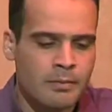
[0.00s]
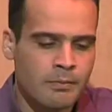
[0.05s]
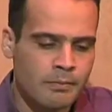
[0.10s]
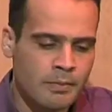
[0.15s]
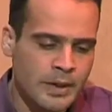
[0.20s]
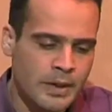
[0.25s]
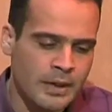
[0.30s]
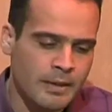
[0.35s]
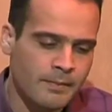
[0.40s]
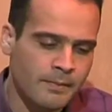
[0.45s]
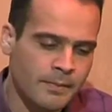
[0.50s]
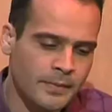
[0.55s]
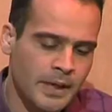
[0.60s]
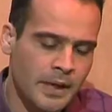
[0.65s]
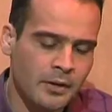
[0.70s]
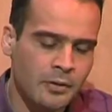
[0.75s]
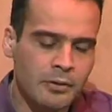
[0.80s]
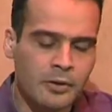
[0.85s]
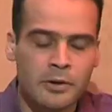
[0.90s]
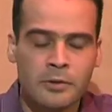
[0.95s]
B,
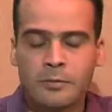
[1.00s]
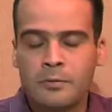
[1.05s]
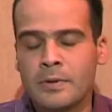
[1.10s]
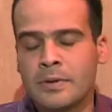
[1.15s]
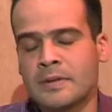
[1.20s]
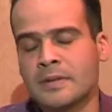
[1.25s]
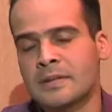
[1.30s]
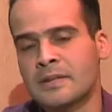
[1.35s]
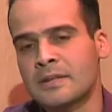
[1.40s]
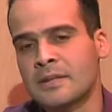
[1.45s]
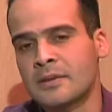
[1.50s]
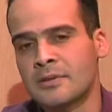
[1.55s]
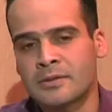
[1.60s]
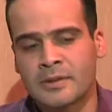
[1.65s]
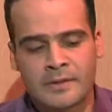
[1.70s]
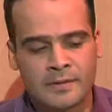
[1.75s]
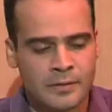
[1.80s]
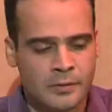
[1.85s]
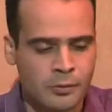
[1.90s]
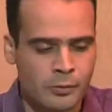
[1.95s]
that could increase the sales
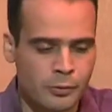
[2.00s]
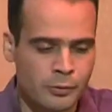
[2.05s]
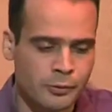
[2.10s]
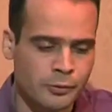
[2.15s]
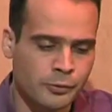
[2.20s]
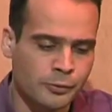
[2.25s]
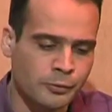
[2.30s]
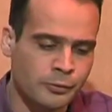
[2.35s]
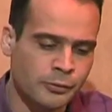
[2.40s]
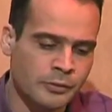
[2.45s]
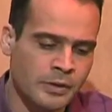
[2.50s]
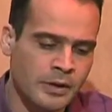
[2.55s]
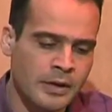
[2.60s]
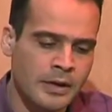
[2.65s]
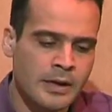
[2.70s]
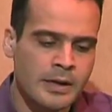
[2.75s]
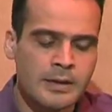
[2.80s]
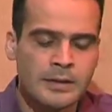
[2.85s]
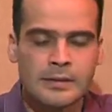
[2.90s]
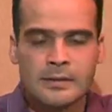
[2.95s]
of the corner stores.
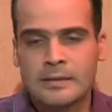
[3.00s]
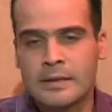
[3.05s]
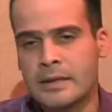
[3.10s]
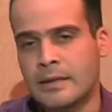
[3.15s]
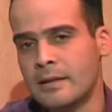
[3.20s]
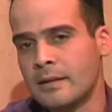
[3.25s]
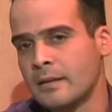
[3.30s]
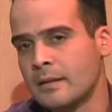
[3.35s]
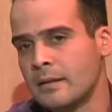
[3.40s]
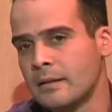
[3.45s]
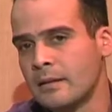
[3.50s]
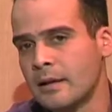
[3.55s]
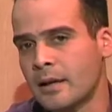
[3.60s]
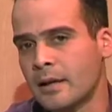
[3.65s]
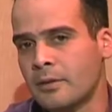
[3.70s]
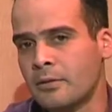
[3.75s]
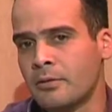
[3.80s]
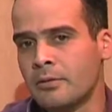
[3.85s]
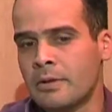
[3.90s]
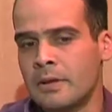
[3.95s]
C,
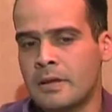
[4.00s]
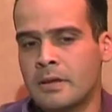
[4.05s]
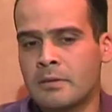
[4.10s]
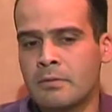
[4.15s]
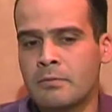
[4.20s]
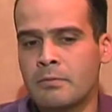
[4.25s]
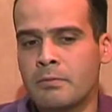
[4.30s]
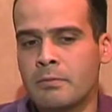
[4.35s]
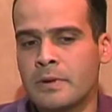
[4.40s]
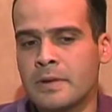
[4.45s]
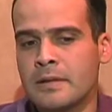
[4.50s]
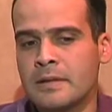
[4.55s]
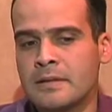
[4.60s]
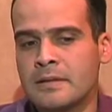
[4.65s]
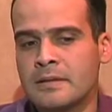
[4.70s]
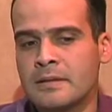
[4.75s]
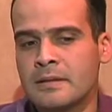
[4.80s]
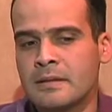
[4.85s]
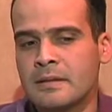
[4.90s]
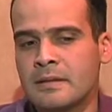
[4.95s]
that could
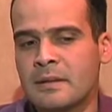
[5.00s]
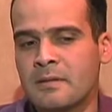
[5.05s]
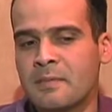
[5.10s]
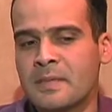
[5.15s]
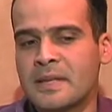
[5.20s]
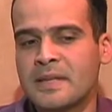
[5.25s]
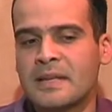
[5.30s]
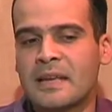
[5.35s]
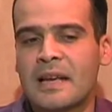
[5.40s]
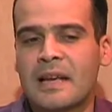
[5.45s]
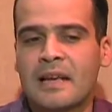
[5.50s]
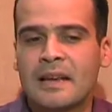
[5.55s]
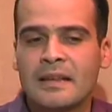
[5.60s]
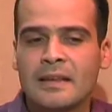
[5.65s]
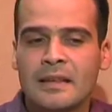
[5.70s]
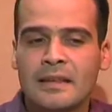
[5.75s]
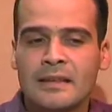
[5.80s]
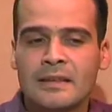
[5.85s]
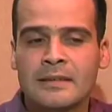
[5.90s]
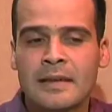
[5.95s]
increase the mentality
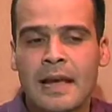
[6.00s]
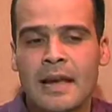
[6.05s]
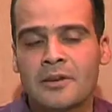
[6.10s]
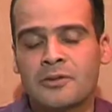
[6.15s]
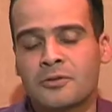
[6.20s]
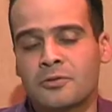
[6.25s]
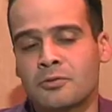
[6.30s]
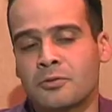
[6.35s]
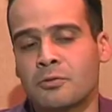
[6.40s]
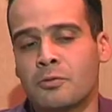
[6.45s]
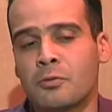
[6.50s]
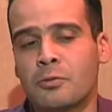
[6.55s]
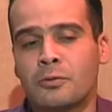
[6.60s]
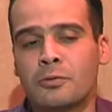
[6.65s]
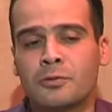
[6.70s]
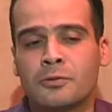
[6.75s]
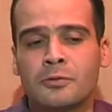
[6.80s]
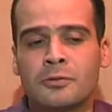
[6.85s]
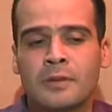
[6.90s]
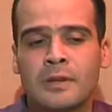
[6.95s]
that this actual corner
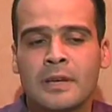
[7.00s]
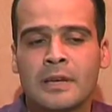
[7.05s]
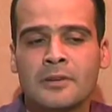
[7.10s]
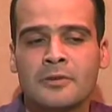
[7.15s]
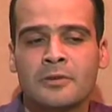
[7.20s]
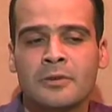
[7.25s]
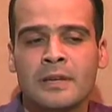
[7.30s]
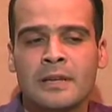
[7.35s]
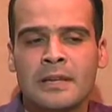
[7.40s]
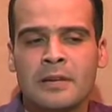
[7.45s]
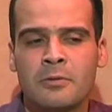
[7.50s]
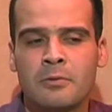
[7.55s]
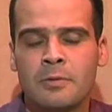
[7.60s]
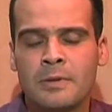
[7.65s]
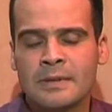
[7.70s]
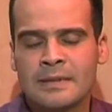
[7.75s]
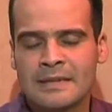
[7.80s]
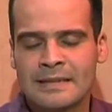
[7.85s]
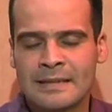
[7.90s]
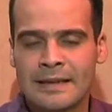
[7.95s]
store can actually
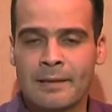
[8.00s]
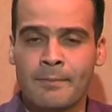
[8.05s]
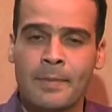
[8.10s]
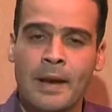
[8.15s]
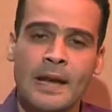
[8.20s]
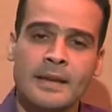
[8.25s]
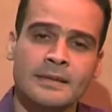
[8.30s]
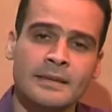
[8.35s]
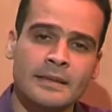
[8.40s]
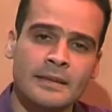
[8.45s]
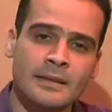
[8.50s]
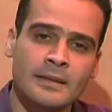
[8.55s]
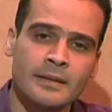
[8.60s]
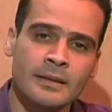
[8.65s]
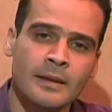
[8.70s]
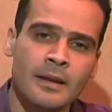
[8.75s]
increase its capacity,